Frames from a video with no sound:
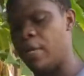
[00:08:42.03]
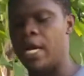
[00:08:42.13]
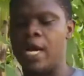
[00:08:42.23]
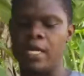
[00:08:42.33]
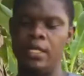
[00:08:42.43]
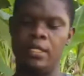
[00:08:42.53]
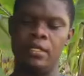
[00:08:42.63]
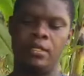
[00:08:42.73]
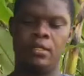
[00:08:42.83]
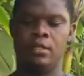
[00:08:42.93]
by adding
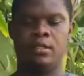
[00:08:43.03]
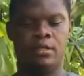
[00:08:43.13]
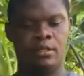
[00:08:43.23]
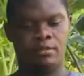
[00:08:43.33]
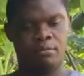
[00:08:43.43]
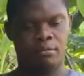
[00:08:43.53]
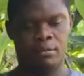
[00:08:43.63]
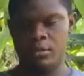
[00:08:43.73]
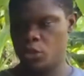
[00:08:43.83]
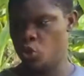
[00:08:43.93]

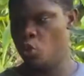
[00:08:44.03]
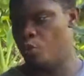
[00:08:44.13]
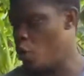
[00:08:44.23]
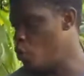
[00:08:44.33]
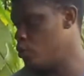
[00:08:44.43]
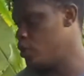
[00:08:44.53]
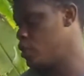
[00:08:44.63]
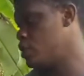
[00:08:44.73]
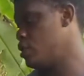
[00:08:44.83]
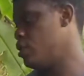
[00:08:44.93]
2
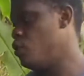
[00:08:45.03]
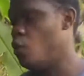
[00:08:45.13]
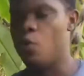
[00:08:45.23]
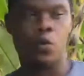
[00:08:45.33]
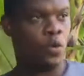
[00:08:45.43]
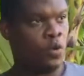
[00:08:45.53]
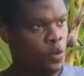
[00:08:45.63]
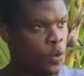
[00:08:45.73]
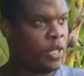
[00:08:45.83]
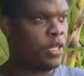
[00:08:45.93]
pounds
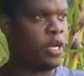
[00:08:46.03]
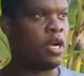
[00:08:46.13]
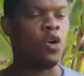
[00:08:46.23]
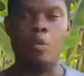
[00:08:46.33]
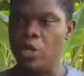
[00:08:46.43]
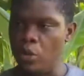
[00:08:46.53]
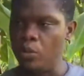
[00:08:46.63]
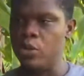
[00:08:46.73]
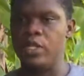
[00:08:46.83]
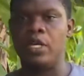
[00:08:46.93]
when they are coming
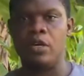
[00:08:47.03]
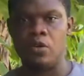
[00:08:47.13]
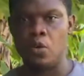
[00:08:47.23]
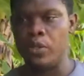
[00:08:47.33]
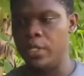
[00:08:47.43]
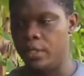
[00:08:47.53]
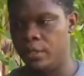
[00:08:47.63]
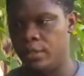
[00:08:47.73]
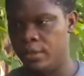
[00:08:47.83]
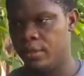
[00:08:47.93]
up, when they are growing up.
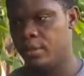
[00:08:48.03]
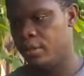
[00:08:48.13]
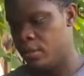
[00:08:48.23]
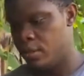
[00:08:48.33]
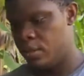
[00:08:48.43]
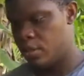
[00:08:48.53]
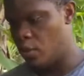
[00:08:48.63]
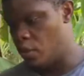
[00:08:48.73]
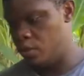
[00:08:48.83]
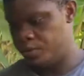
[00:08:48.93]

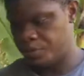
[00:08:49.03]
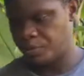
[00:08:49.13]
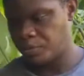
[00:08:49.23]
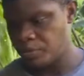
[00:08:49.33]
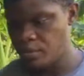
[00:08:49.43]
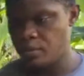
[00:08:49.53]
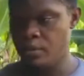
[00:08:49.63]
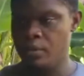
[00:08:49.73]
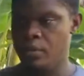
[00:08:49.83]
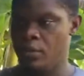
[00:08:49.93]
So
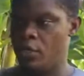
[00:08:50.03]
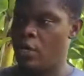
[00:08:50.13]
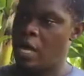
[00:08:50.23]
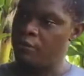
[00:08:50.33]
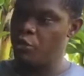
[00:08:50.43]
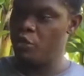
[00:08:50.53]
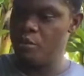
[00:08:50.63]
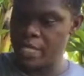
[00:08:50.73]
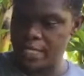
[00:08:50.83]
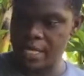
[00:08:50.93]
after you
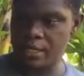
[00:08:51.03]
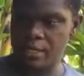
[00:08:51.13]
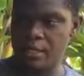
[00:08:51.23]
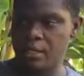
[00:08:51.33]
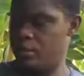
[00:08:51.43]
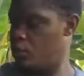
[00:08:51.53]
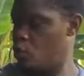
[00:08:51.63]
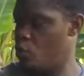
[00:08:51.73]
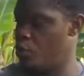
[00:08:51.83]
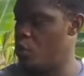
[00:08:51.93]
mix that
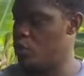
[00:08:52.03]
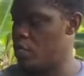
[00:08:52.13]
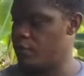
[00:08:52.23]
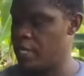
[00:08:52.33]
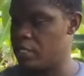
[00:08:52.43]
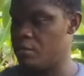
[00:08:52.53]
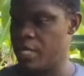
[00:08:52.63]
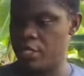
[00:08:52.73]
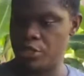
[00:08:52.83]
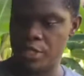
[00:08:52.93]
2 pounds of calcium
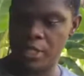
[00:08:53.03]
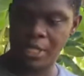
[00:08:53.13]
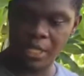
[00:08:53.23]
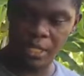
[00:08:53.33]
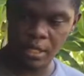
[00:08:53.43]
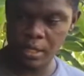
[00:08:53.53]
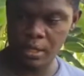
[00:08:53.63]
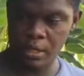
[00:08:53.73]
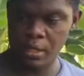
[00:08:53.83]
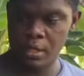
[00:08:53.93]
nitrate in
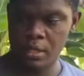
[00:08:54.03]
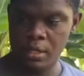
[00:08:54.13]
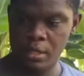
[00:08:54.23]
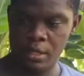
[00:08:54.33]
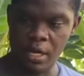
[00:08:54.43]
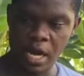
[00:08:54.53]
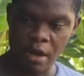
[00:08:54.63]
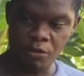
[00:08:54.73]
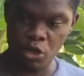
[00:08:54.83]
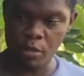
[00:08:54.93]
the
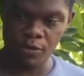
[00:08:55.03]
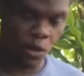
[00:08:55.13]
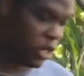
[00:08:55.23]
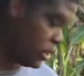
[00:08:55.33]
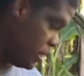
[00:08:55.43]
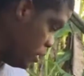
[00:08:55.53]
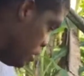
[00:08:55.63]
half drum of water,